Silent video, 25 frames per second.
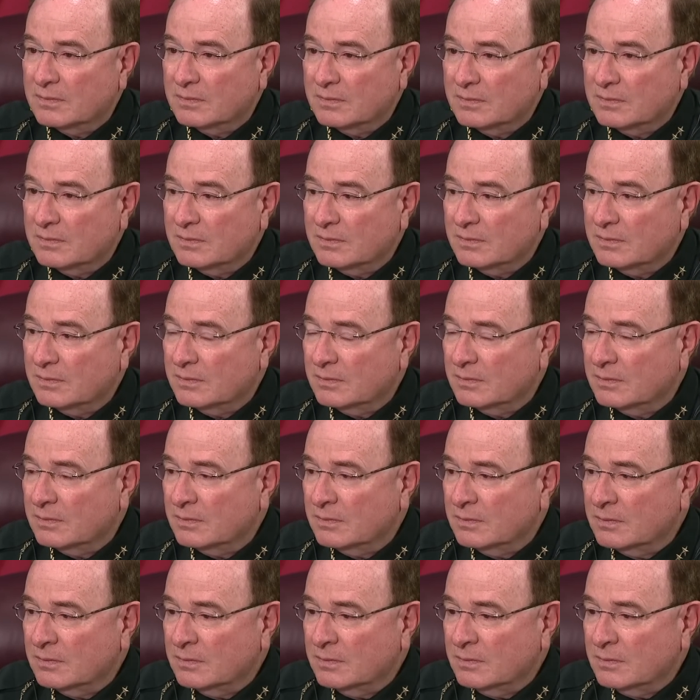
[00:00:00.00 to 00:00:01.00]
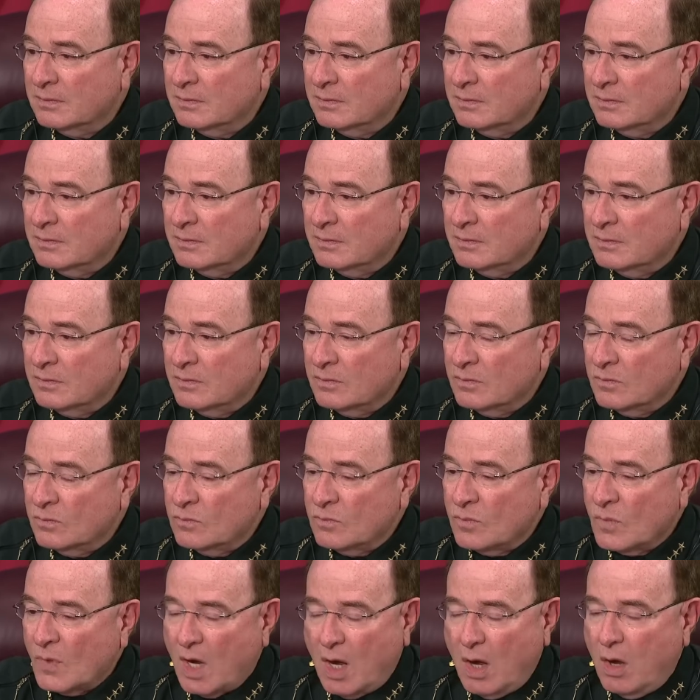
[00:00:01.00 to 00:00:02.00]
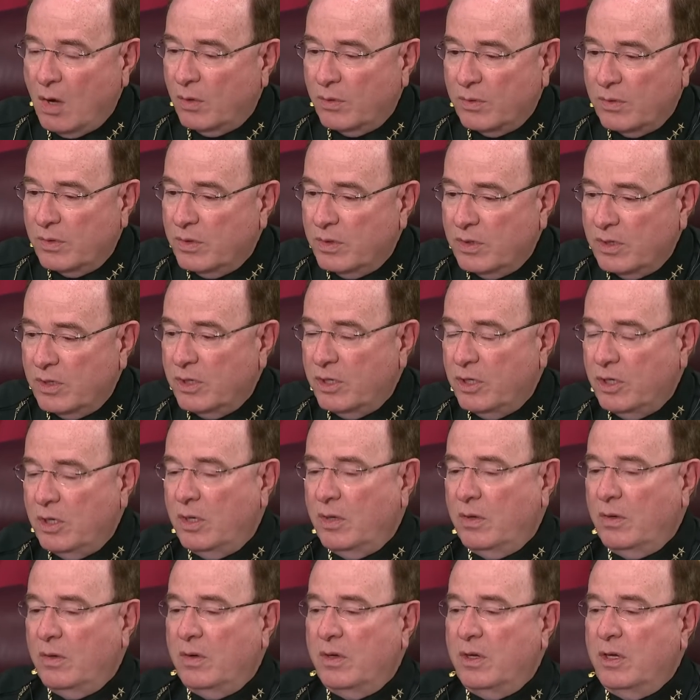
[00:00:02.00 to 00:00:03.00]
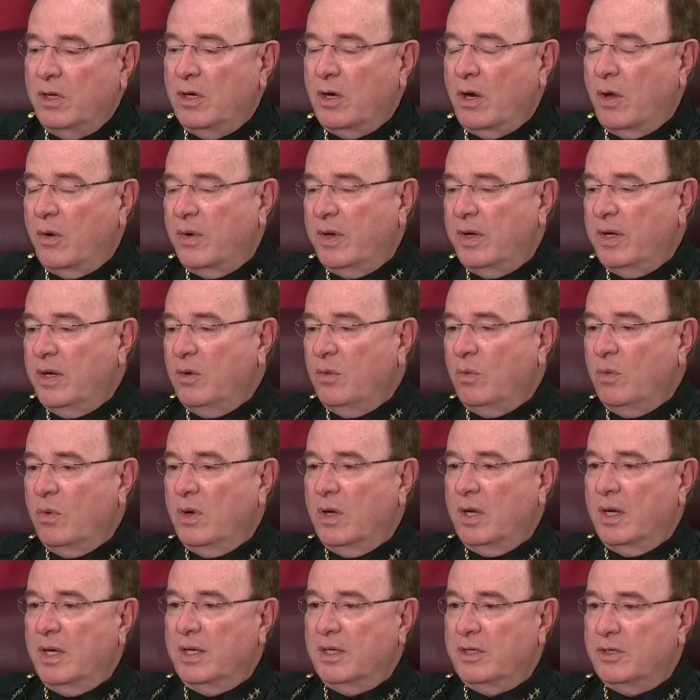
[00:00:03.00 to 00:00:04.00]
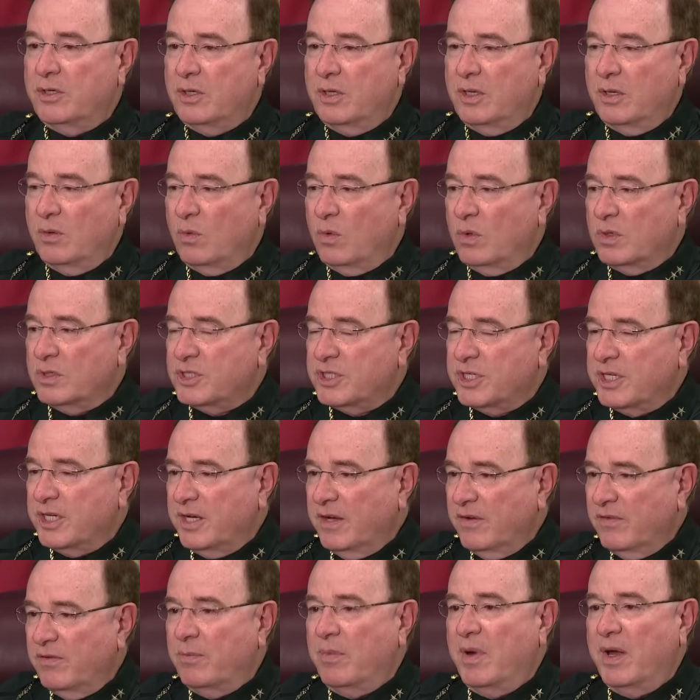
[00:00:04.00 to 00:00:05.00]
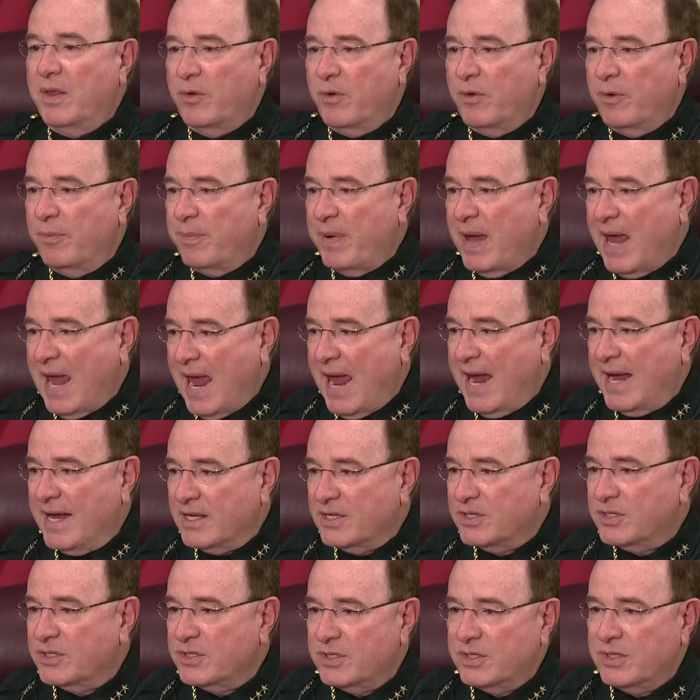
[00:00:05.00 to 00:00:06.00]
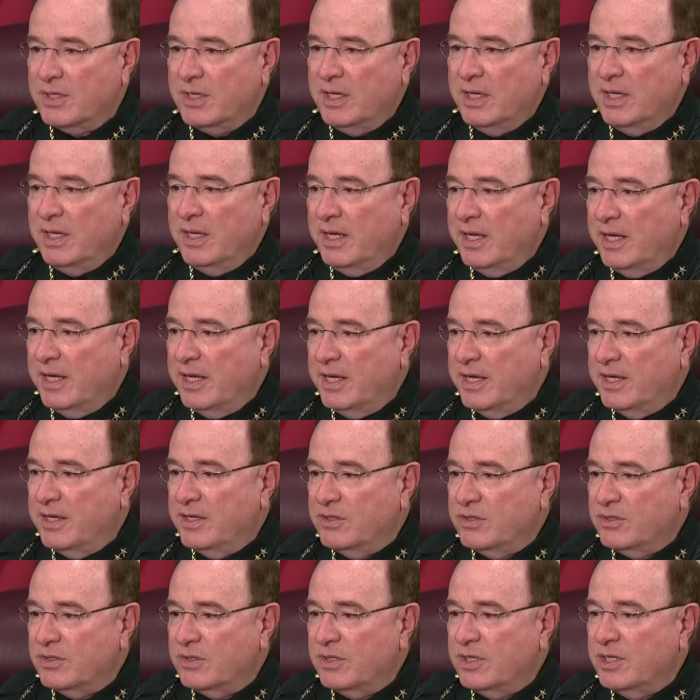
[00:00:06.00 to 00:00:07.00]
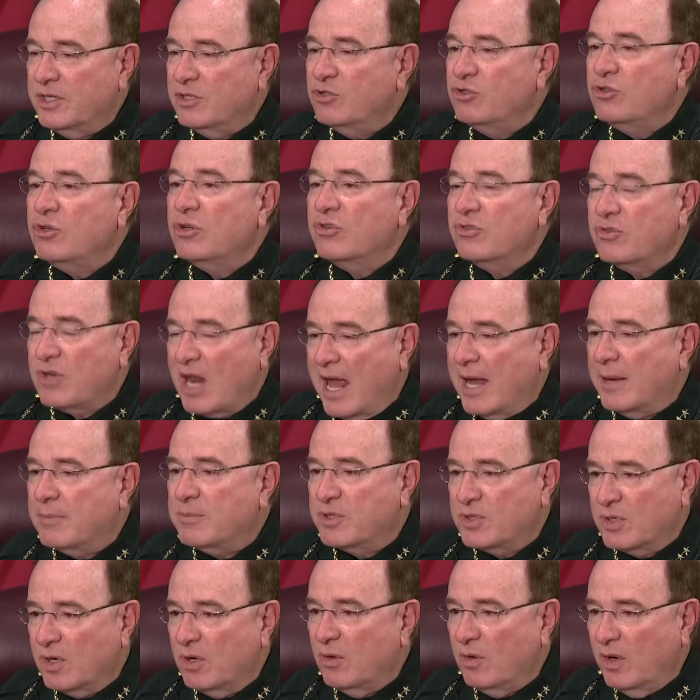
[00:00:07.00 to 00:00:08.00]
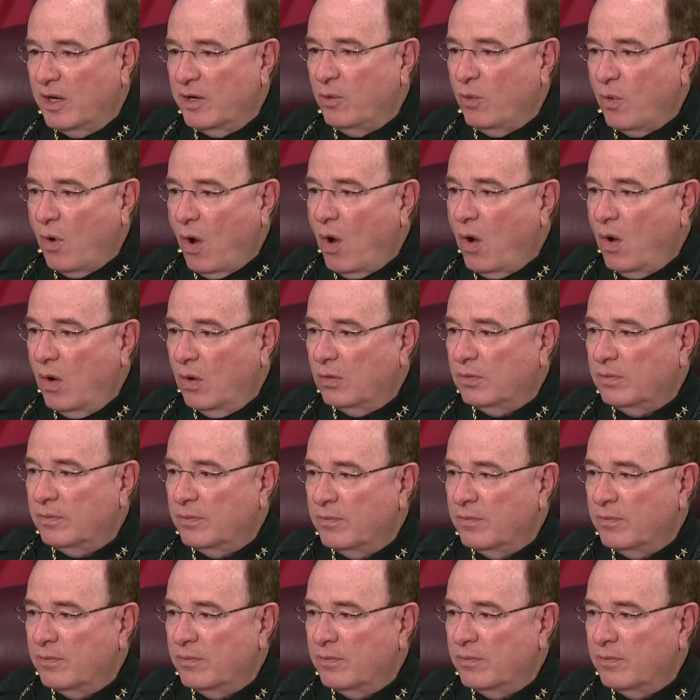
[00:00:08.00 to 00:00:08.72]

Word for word: What kind of person does something like this? Oh, you, you know, anyone that wants to give mother a pass is, is just absolutely wrong.